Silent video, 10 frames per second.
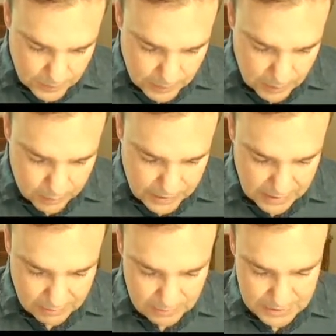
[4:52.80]
we had
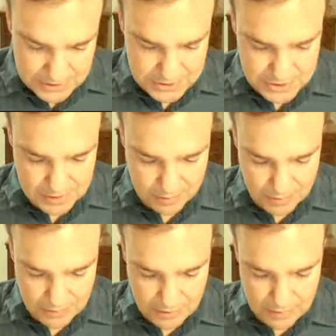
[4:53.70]
a relationship
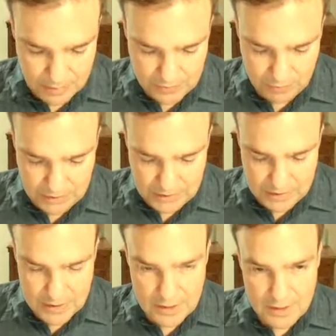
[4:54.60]
between
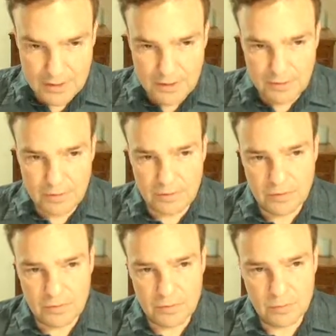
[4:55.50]

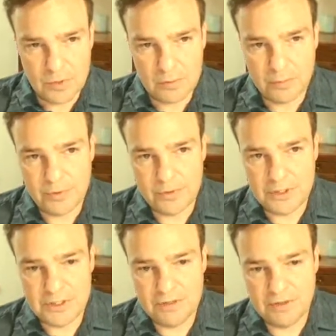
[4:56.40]
the probability
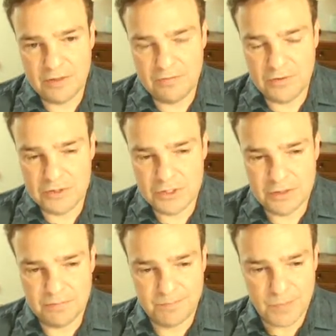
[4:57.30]
generating
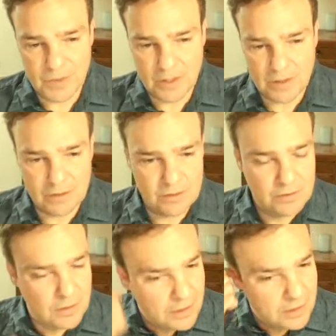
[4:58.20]
function
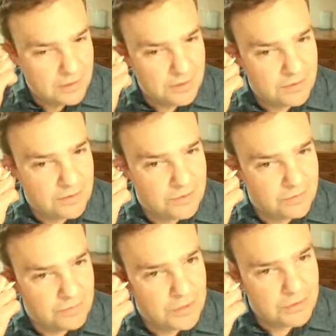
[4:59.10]
and its
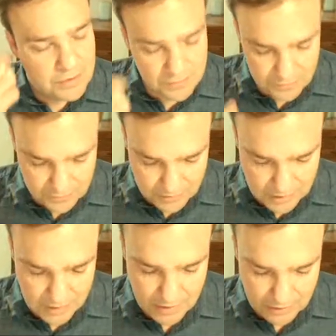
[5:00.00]
variance,
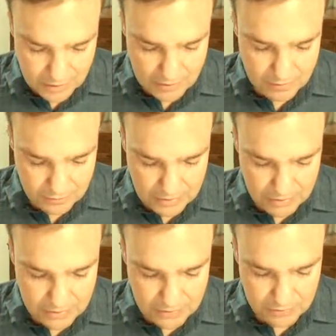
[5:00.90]
and the
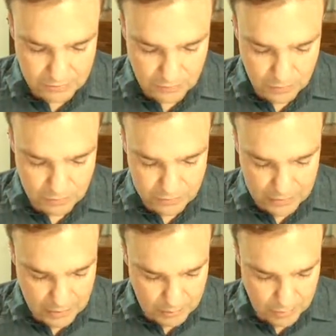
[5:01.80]
variance for the
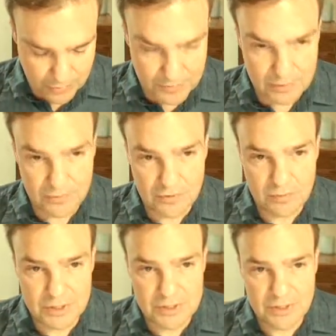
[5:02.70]
variable that was the PGF